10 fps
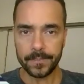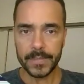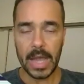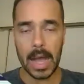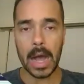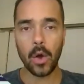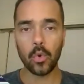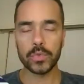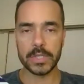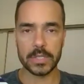
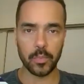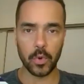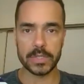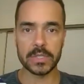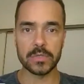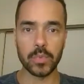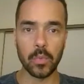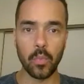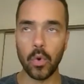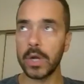how this process will
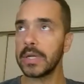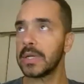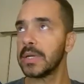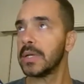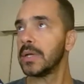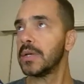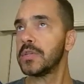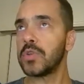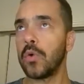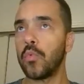work.
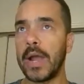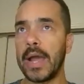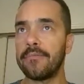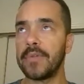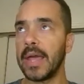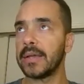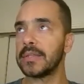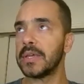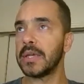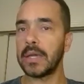So we have like
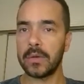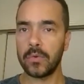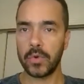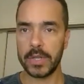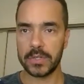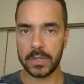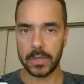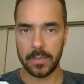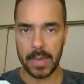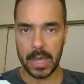the original
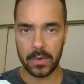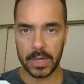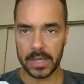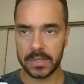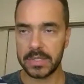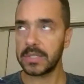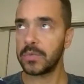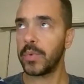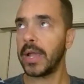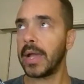email. Let's just
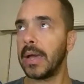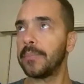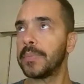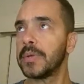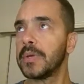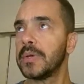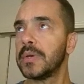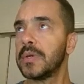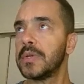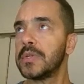recap.
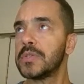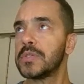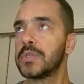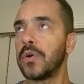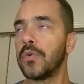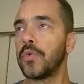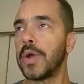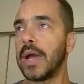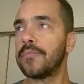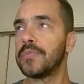So we
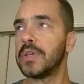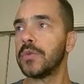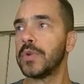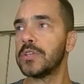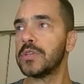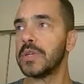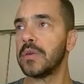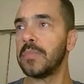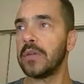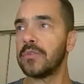have the original
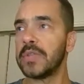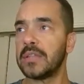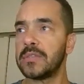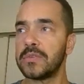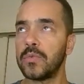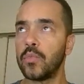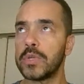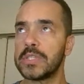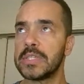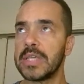email that was
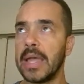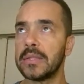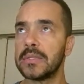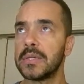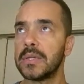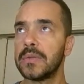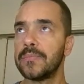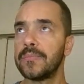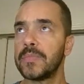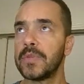sent
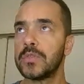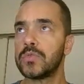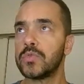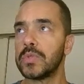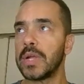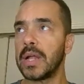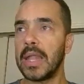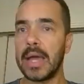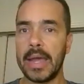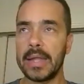to the
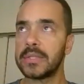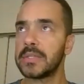client,